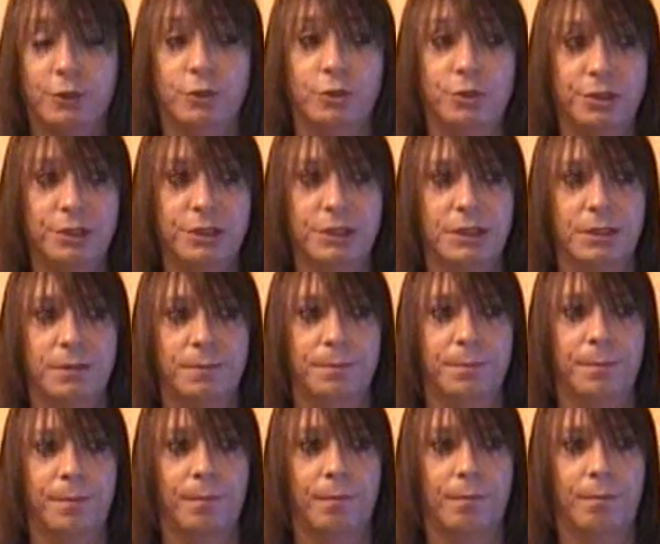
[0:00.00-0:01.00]
use
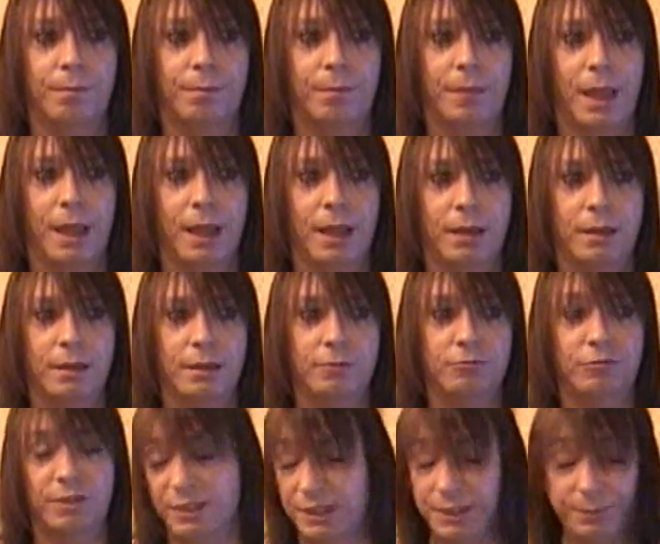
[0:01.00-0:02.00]

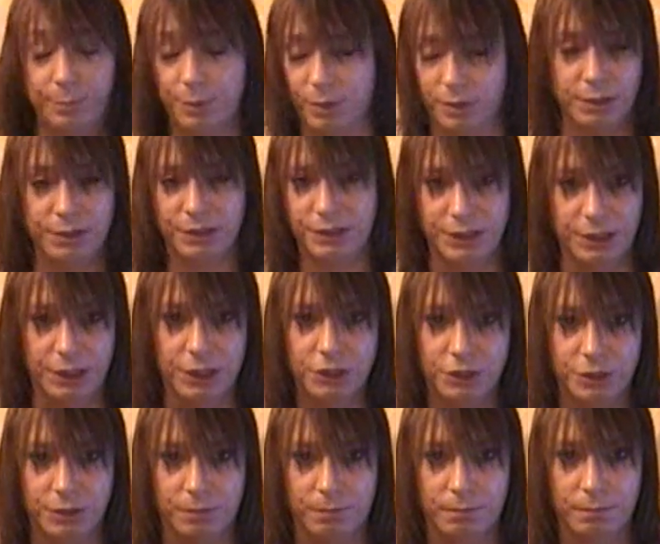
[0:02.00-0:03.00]
received
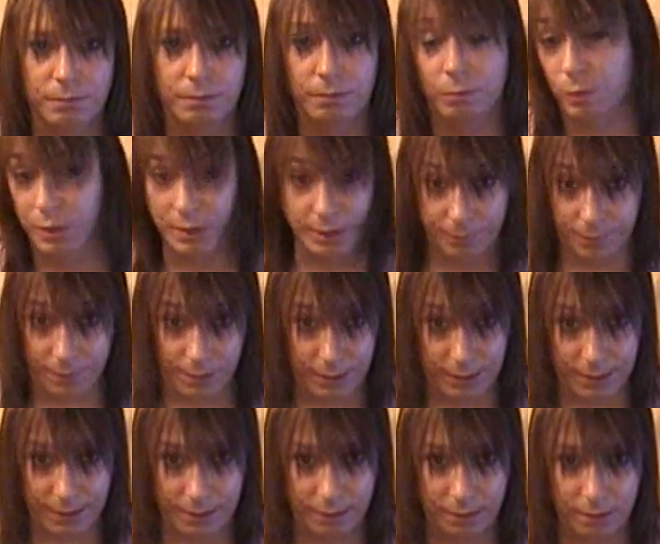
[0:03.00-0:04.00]
pronunciation whenever I
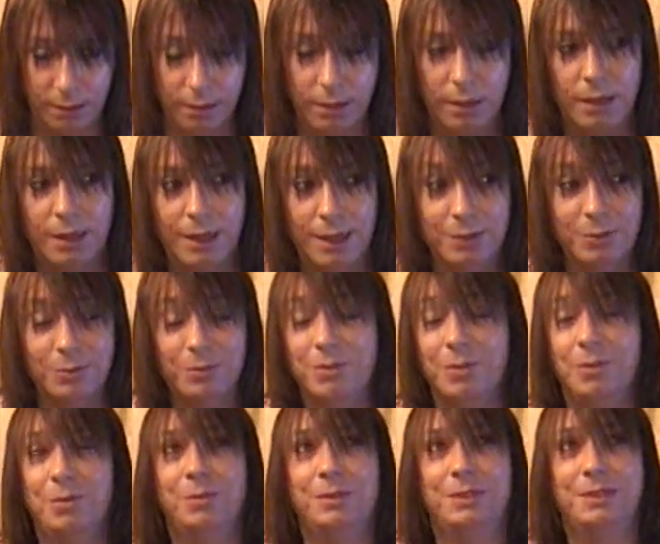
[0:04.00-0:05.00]
can. I don't
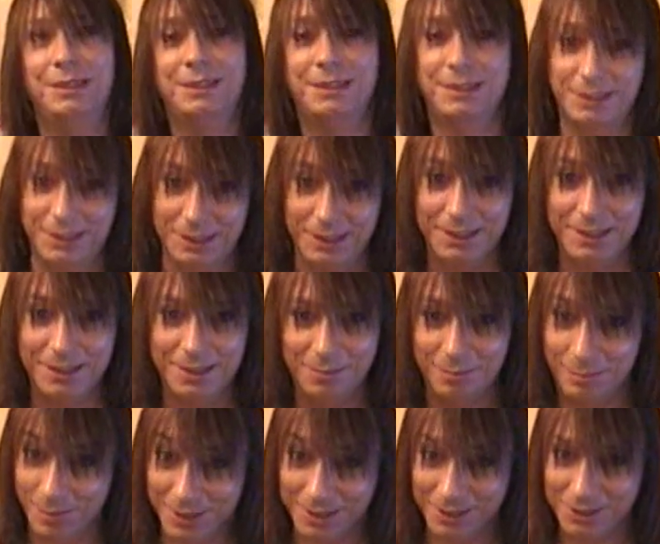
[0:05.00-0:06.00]
always succeed,
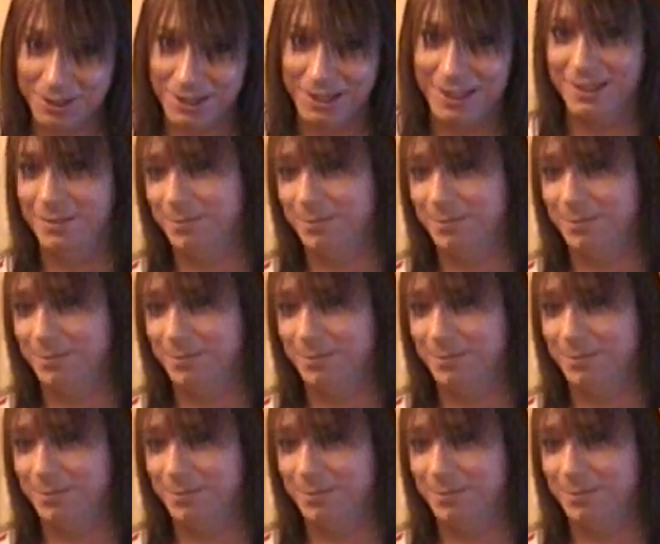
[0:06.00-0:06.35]
but I try.